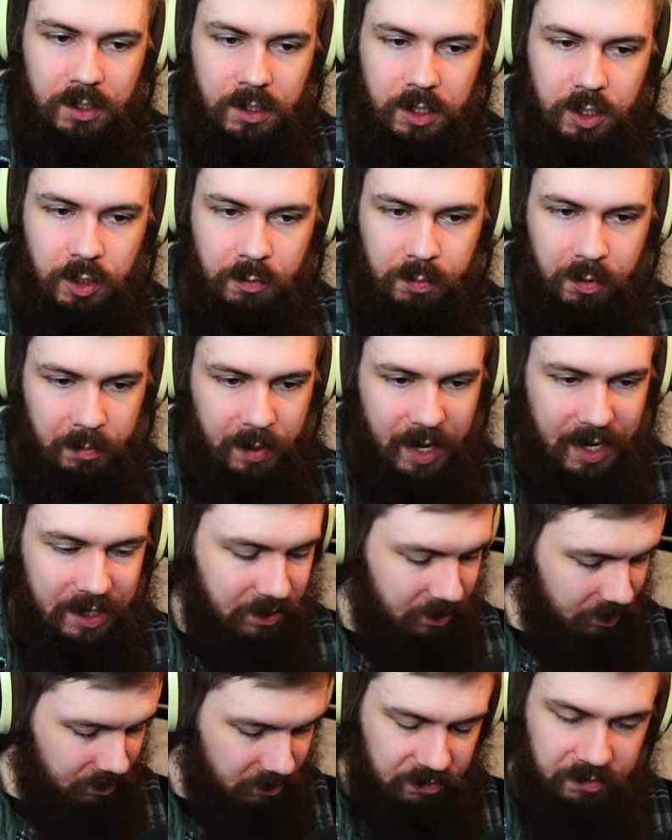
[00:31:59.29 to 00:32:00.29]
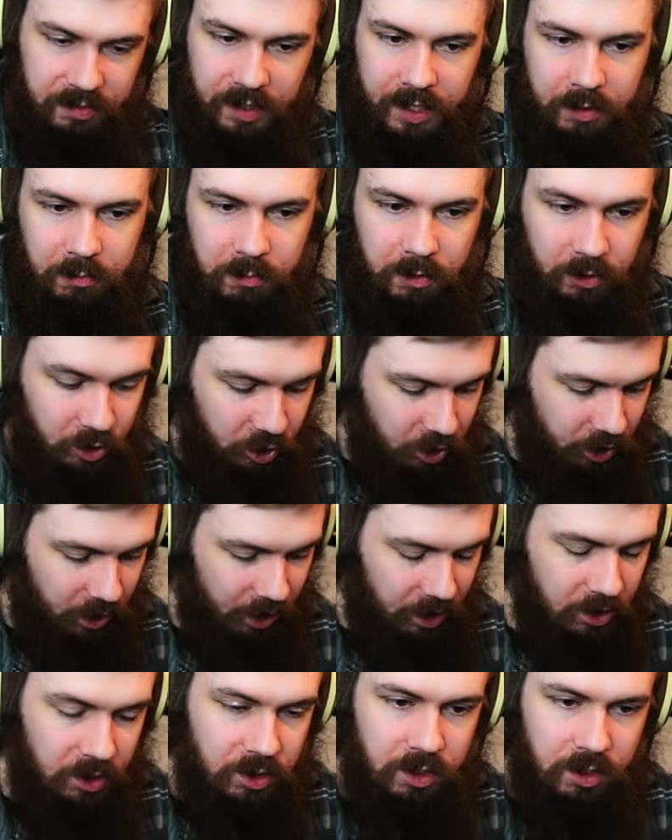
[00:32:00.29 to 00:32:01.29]
Supermassive that will
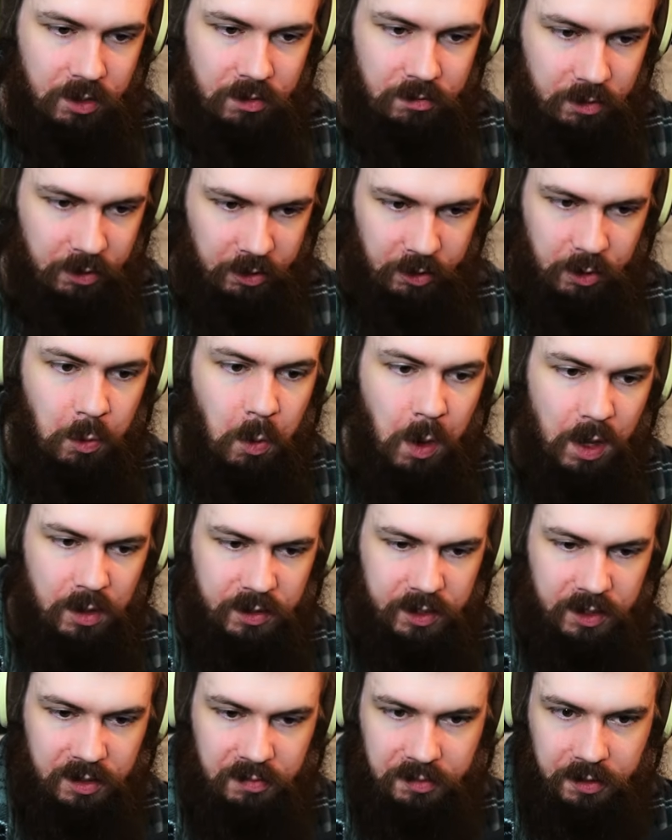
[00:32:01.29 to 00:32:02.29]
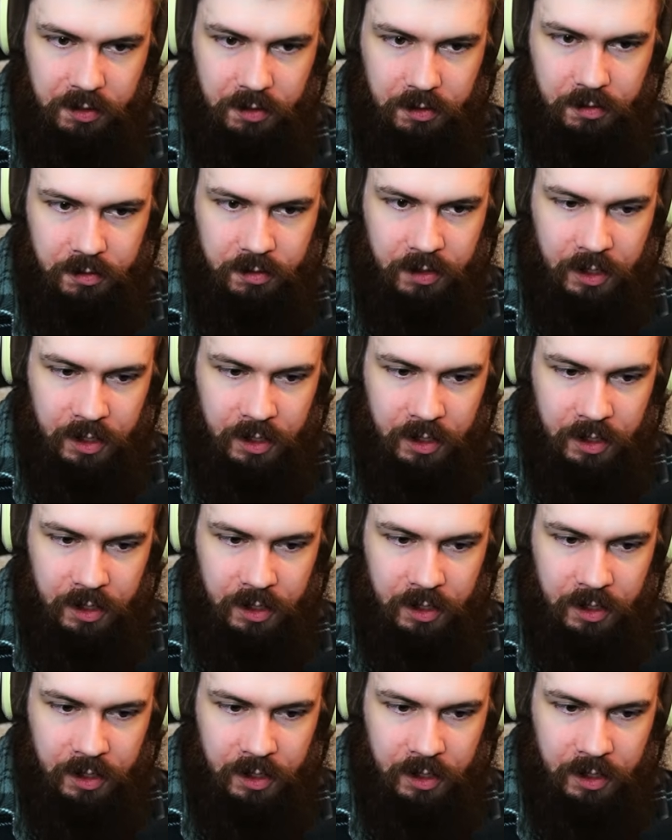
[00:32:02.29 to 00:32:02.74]
change the quality of your